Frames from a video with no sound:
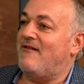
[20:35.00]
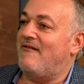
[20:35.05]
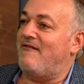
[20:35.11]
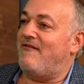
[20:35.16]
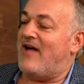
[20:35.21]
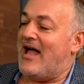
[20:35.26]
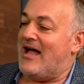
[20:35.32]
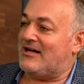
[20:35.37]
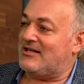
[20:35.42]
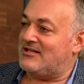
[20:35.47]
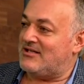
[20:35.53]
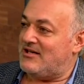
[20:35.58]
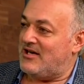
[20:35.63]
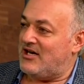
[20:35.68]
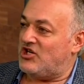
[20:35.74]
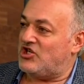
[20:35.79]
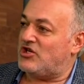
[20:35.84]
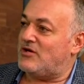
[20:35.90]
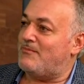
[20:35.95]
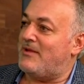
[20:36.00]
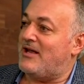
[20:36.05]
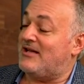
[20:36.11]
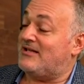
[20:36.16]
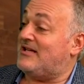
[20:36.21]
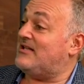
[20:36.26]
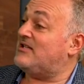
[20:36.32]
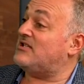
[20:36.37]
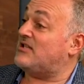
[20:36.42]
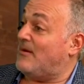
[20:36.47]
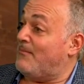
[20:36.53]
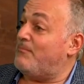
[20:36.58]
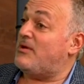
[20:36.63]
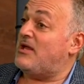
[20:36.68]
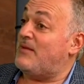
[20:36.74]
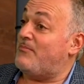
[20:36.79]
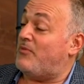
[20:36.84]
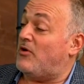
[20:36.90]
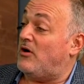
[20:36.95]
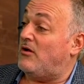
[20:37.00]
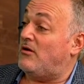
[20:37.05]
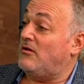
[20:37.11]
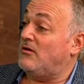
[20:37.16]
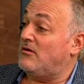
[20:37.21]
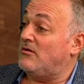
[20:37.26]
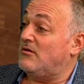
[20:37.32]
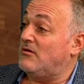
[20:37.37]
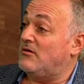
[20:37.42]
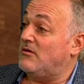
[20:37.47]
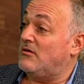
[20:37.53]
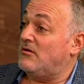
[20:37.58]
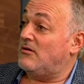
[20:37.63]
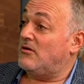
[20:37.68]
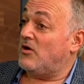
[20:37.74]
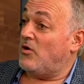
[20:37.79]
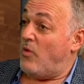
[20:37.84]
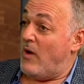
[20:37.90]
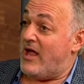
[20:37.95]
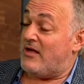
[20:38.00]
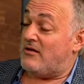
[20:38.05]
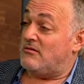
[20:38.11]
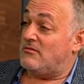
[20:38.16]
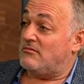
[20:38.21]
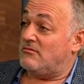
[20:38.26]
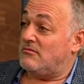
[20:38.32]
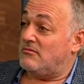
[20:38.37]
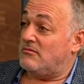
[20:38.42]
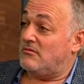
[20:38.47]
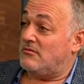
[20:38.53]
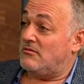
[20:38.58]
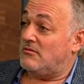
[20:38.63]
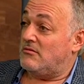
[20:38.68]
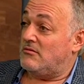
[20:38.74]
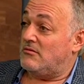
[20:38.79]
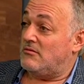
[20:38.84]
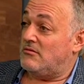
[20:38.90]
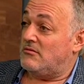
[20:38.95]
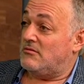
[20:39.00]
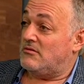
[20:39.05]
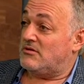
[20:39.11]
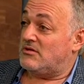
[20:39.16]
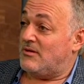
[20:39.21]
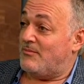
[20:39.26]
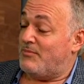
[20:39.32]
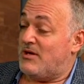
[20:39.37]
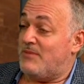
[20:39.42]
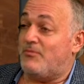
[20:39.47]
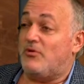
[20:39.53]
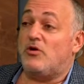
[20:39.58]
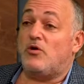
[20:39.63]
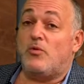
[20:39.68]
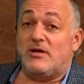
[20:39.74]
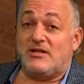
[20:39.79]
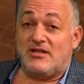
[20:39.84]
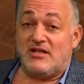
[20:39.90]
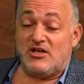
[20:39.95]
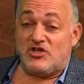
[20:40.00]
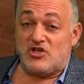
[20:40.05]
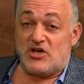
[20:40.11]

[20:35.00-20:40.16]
vaccination mandates, some people quit. Some people quit their